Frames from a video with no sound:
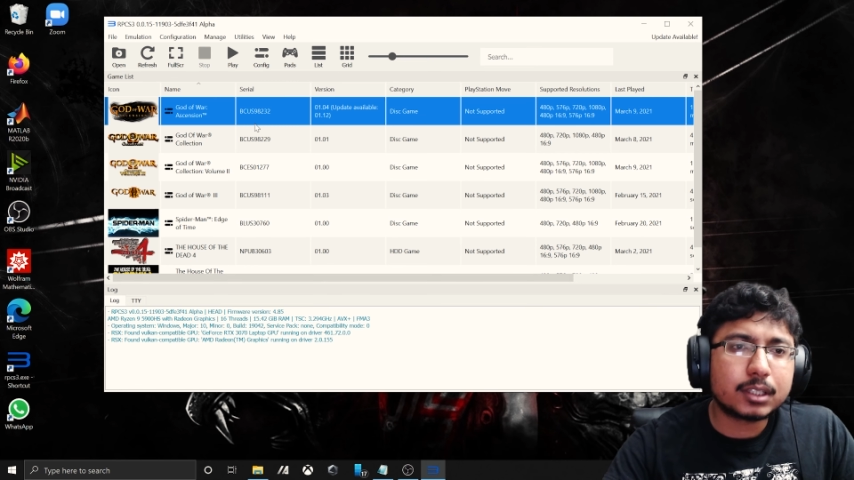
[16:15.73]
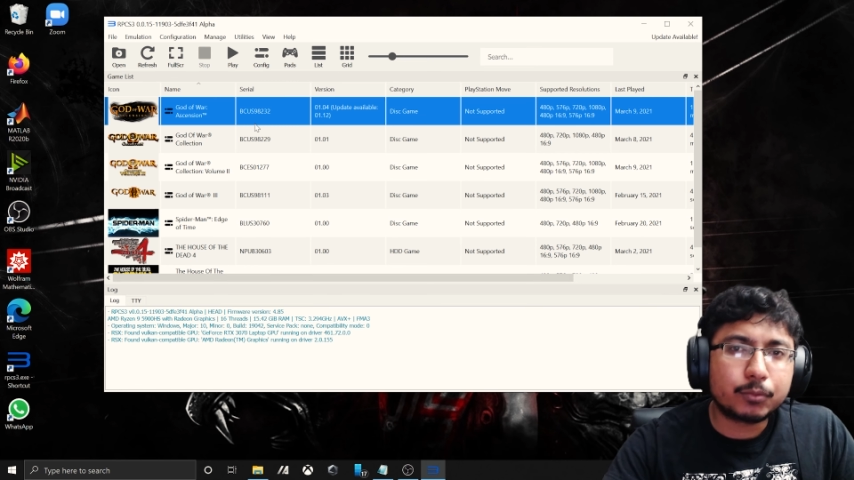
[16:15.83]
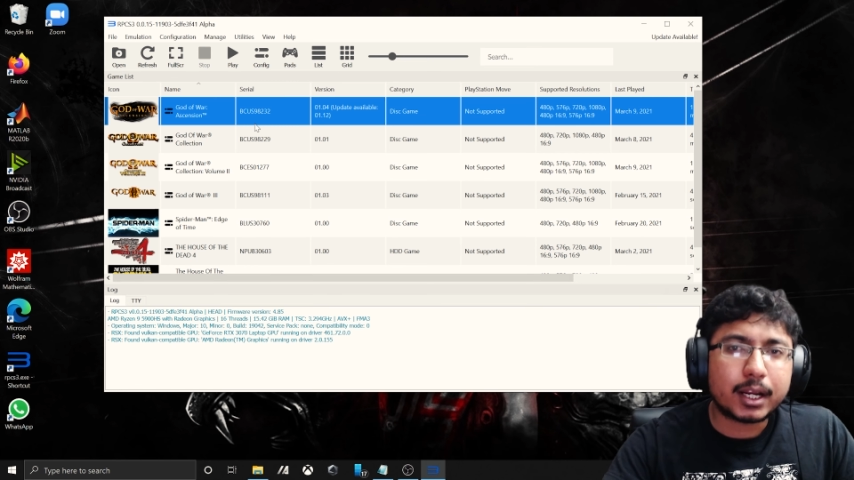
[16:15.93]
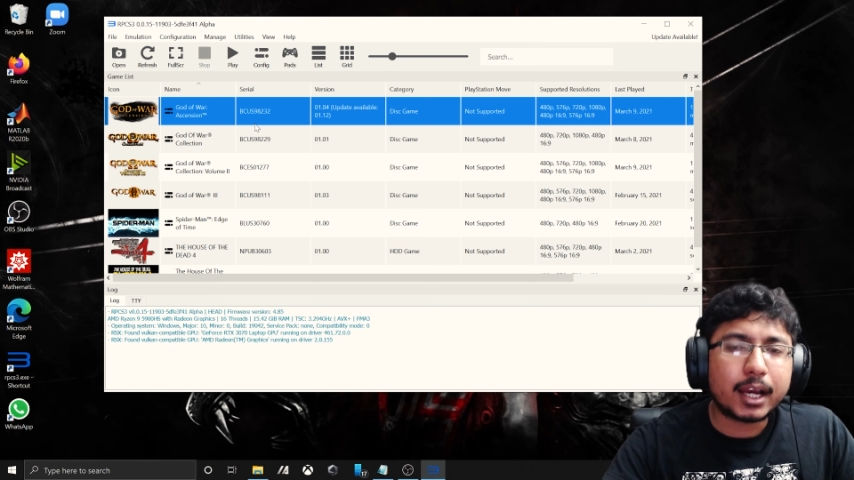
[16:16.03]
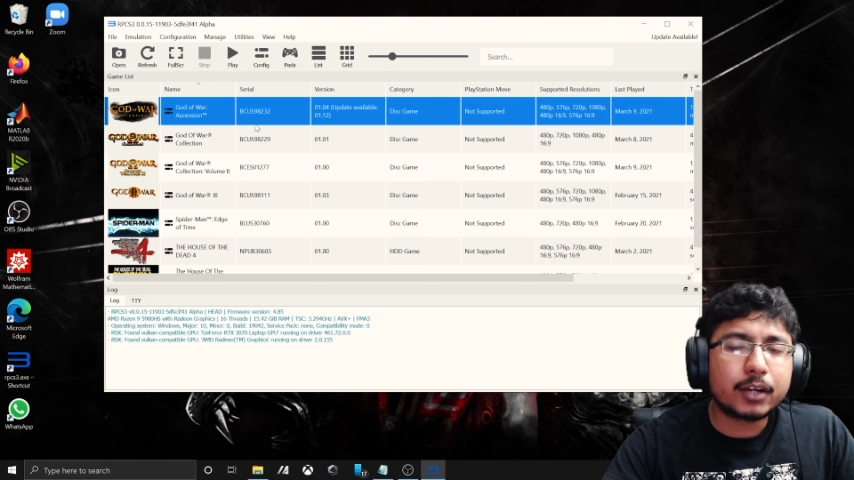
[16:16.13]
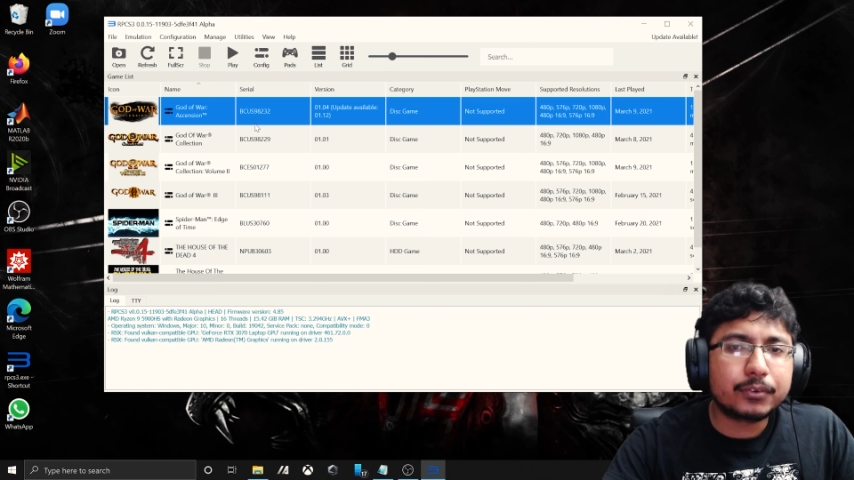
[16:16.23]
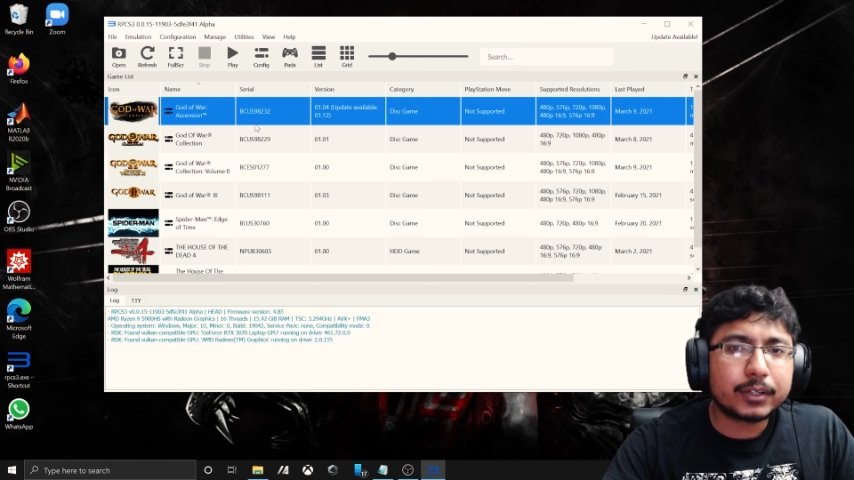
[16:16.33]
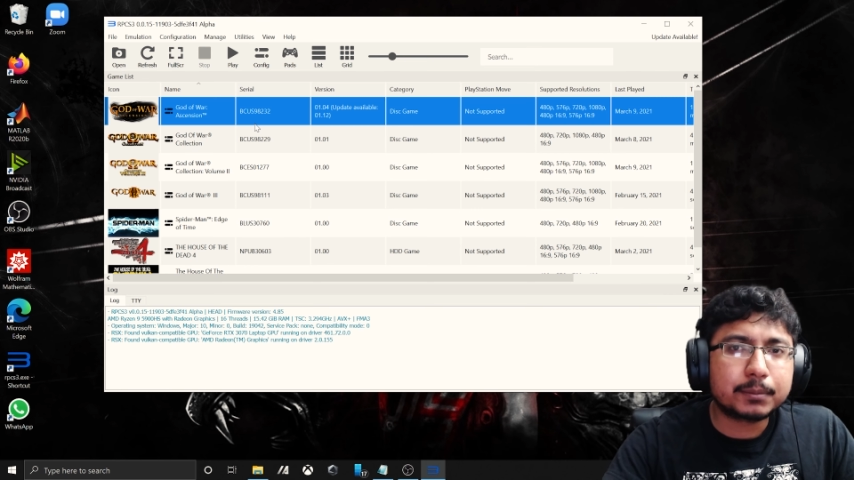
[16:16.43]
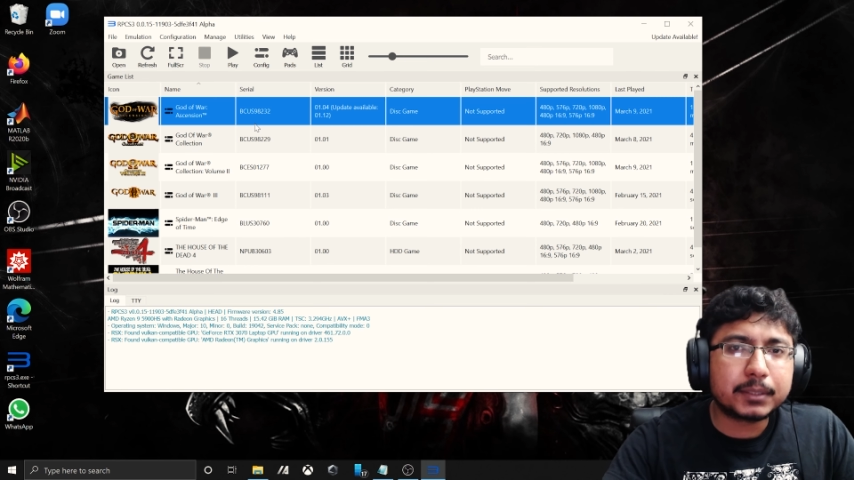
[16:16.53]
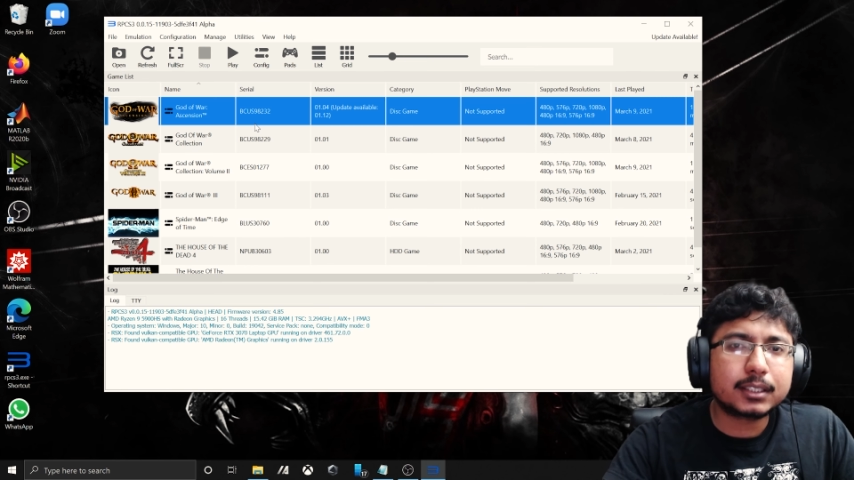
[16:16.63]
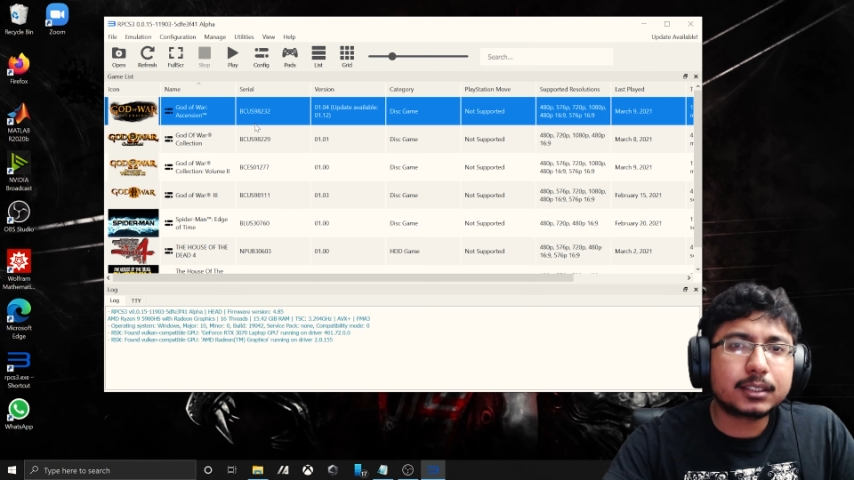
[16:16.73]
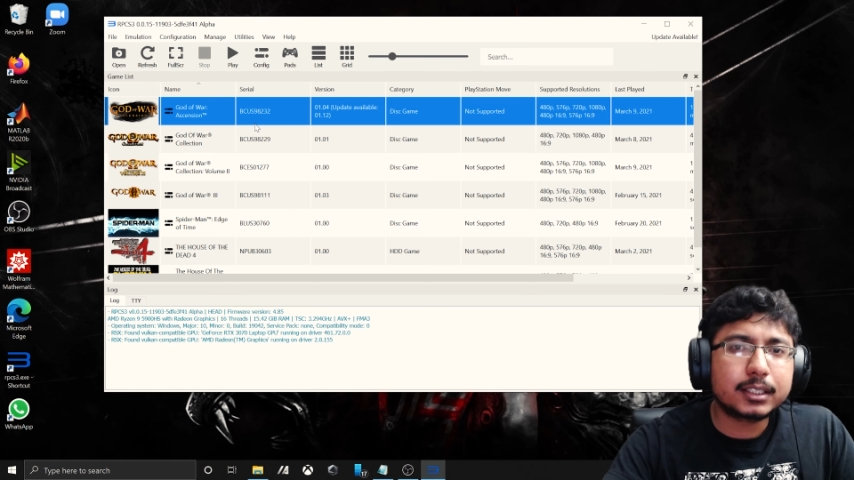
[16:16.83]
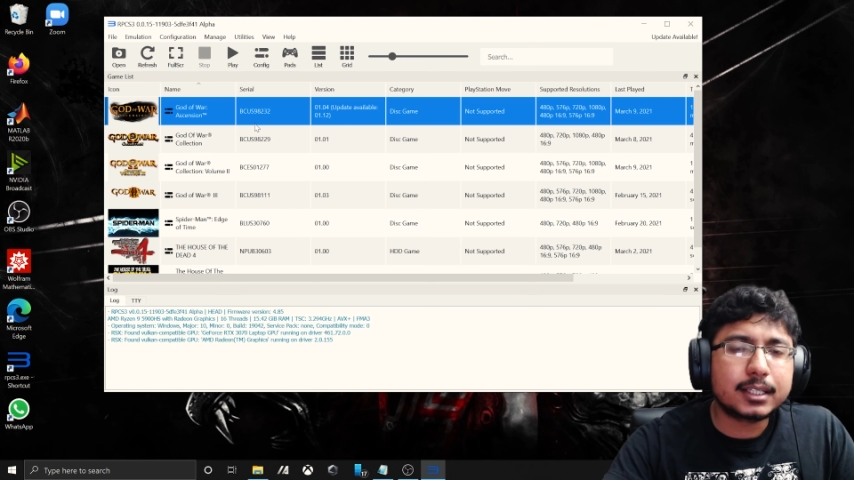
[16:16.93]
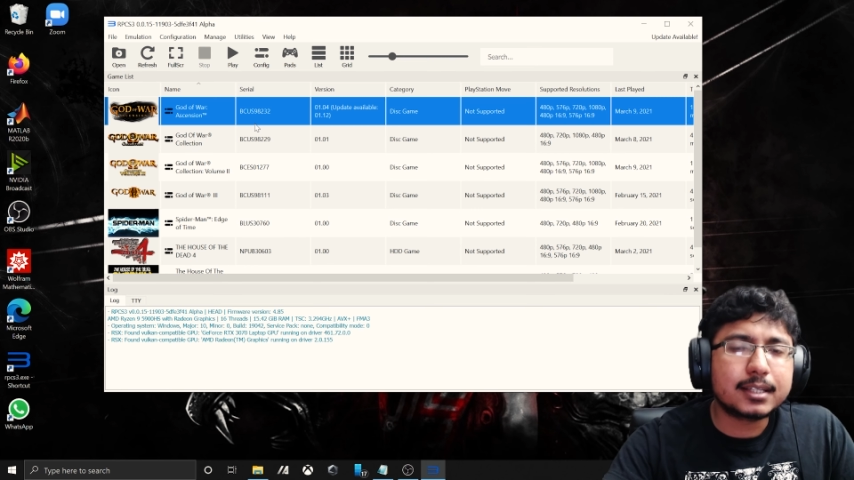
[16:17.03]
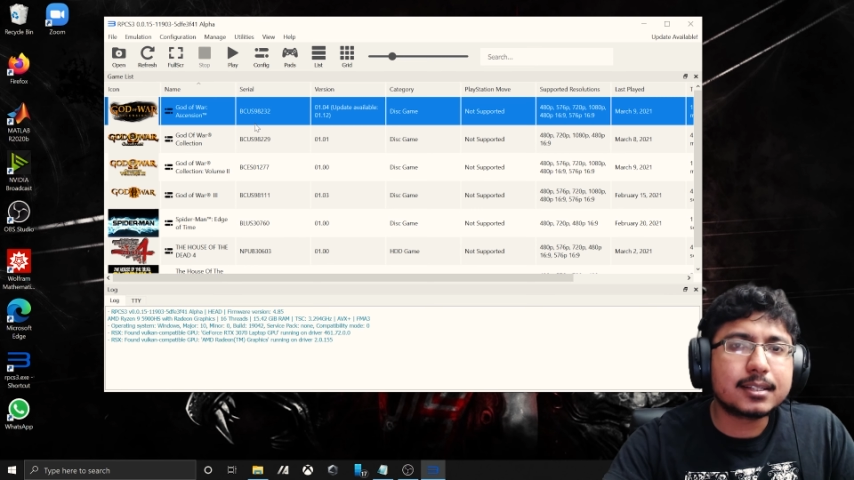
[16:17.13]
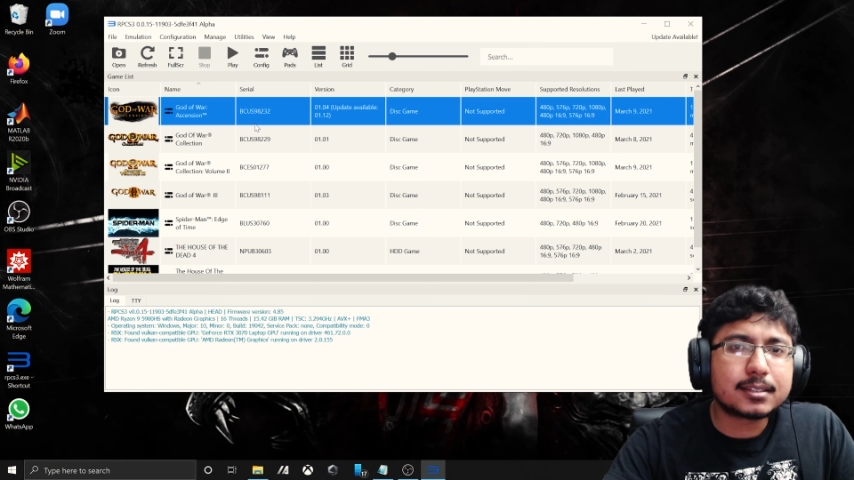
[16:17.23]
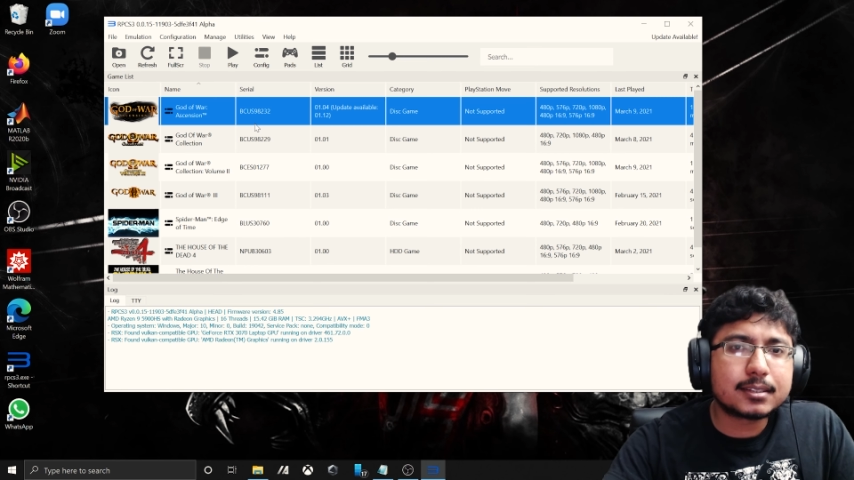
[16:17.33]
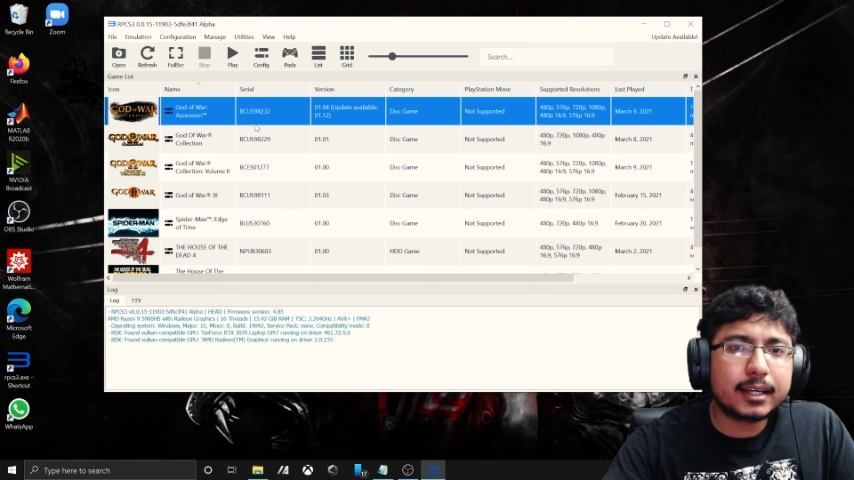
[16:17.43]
what I would recommend is